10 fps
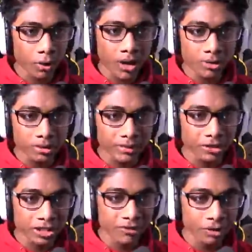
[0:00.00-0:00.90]
why you leave
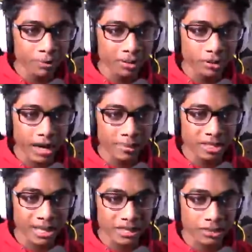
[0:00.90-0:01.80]
yourself open to grab
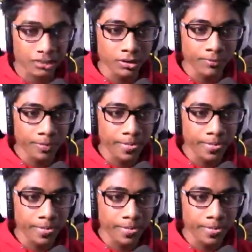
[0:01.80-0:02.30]
attacks, dude.